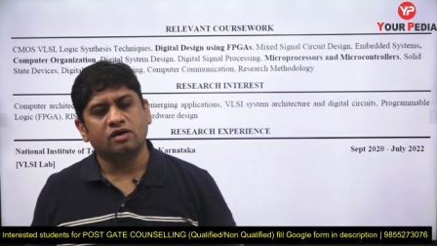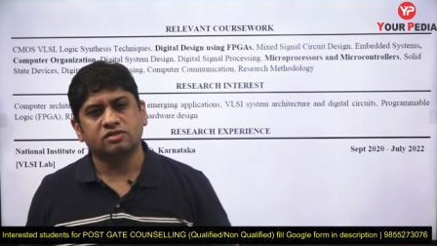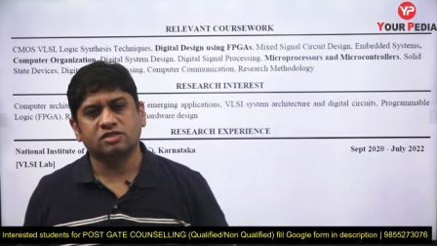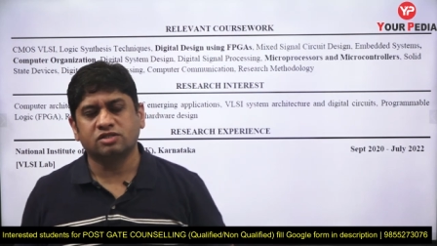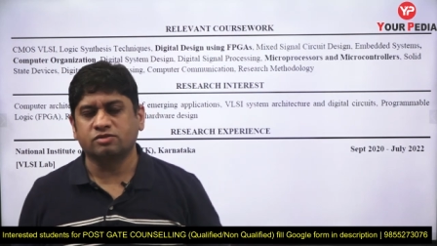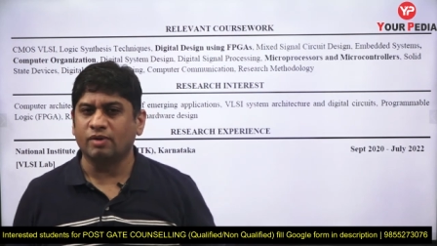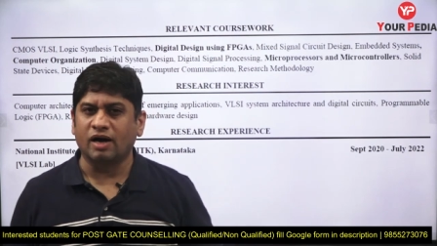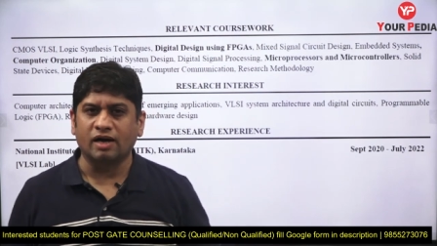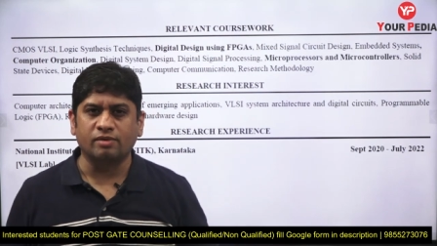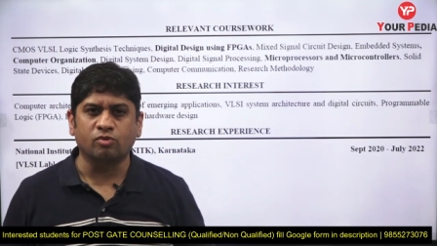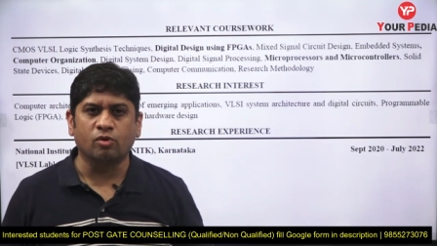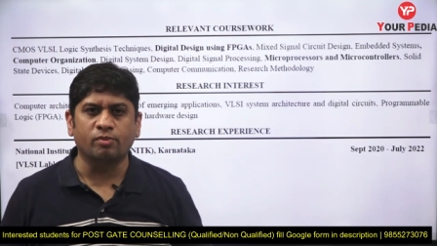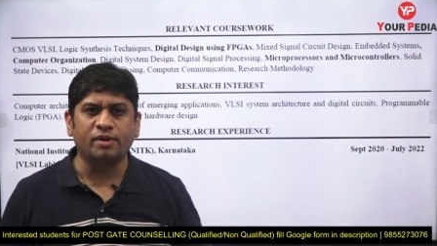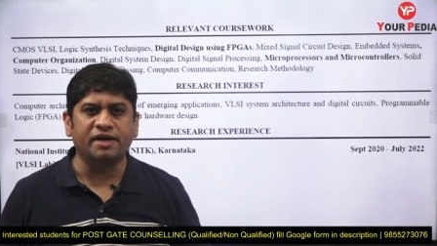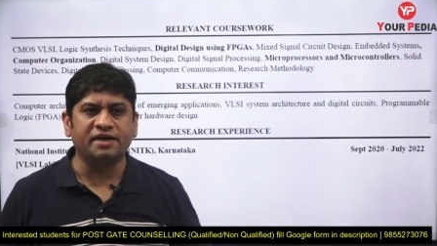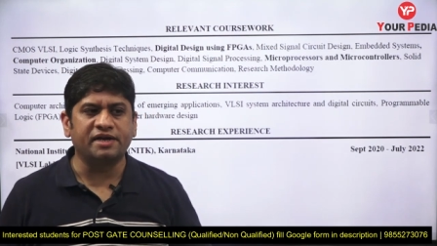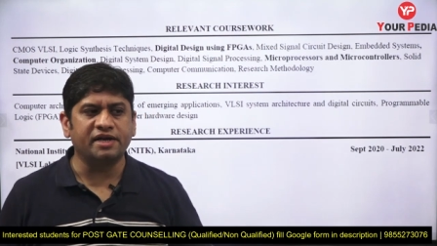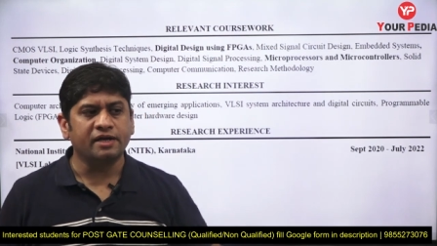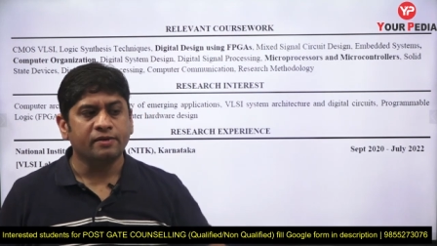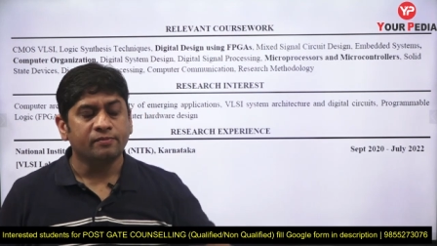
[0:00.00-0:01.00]
smart
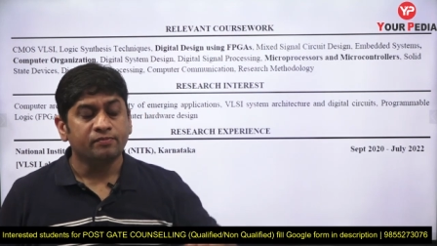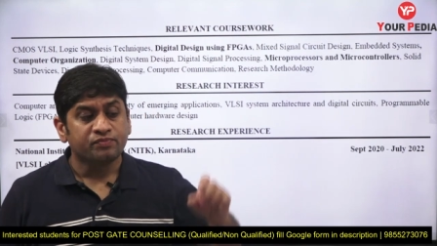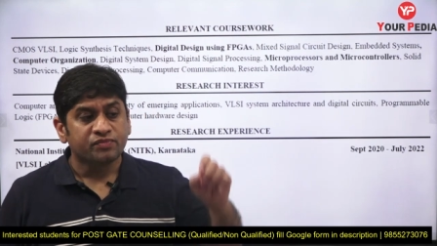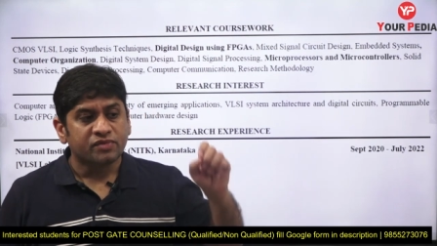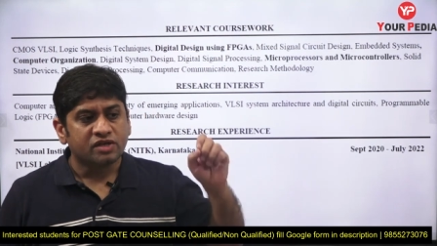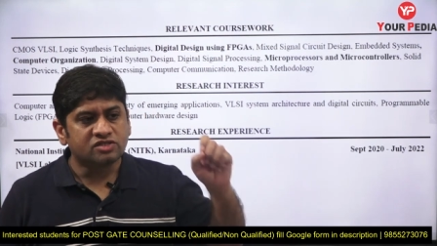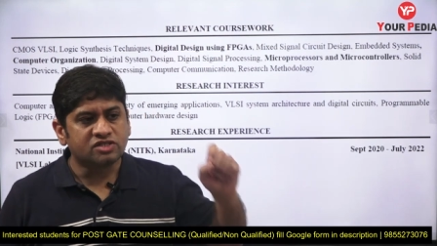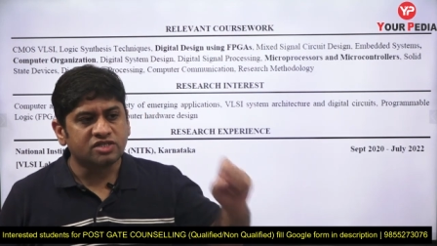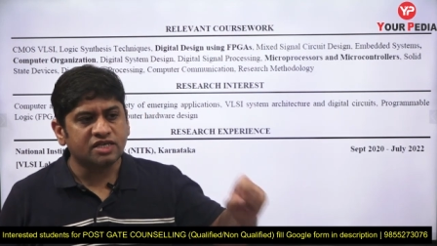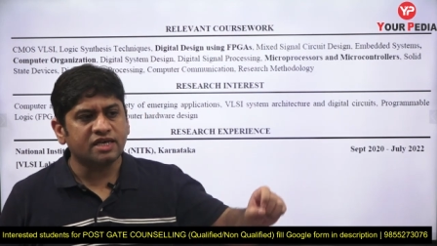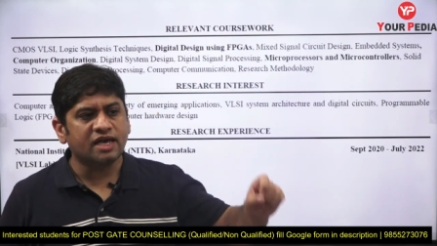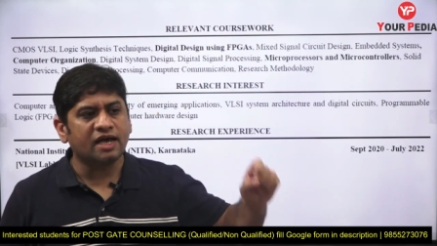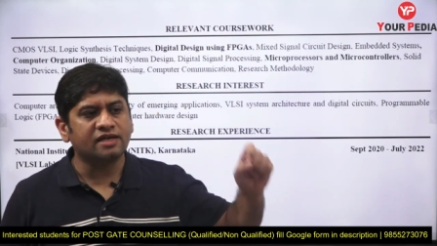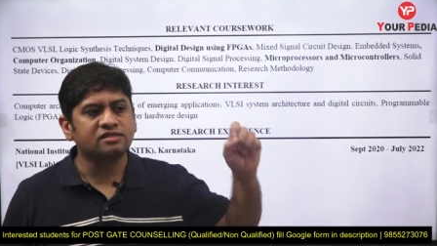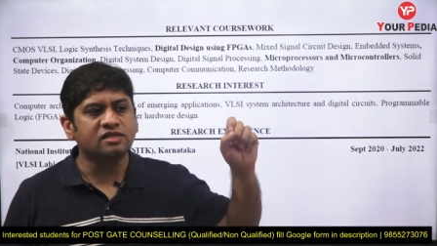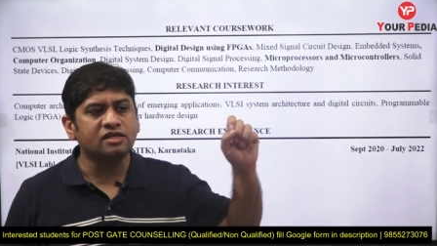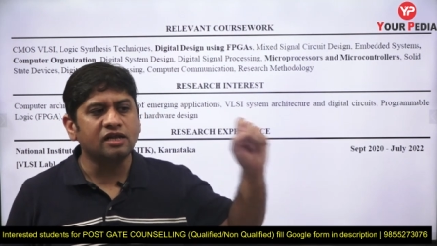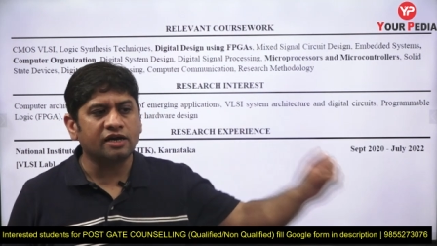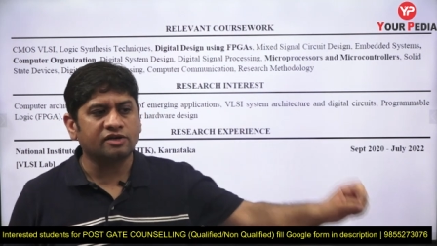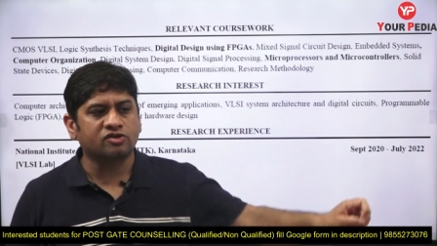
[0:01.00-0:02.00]
mobility, see
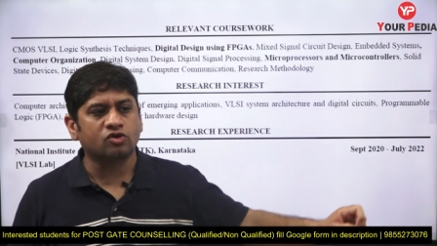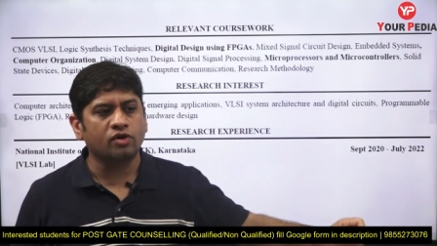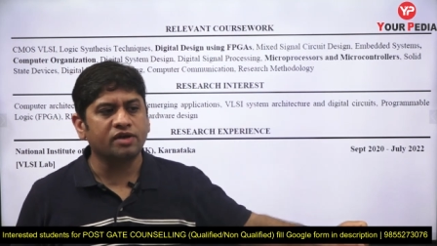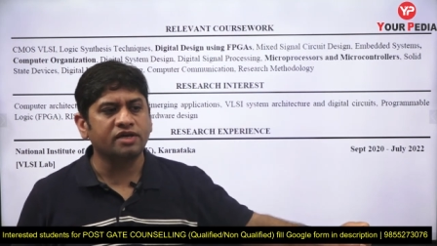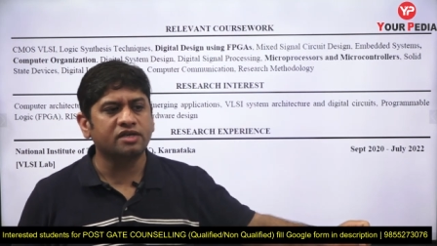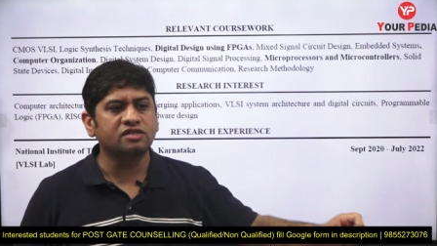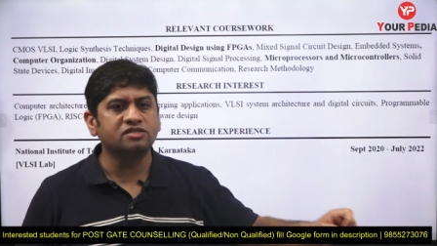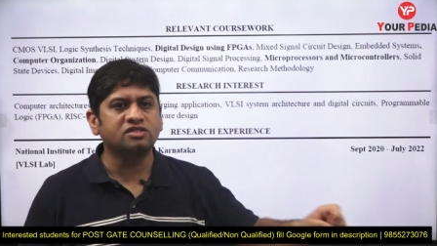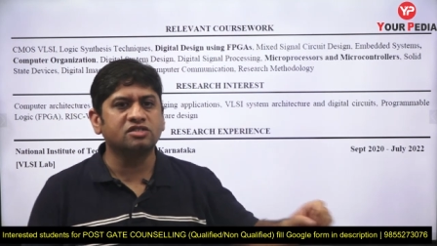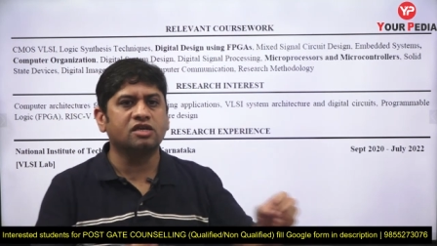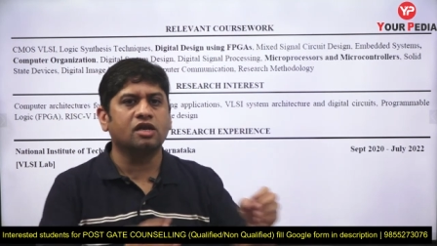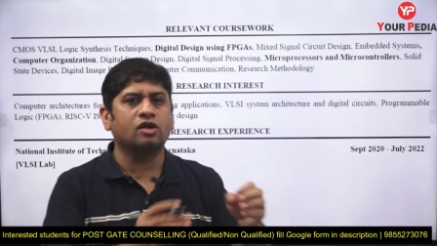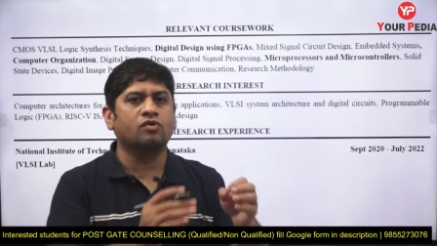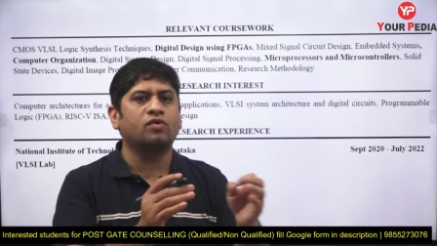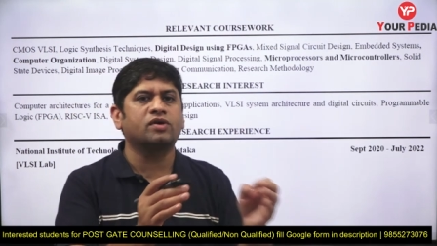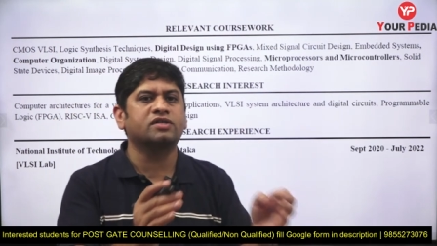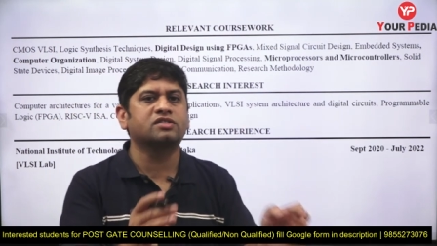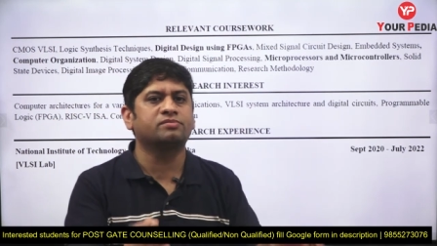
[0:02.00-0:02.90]
as electronic engineer what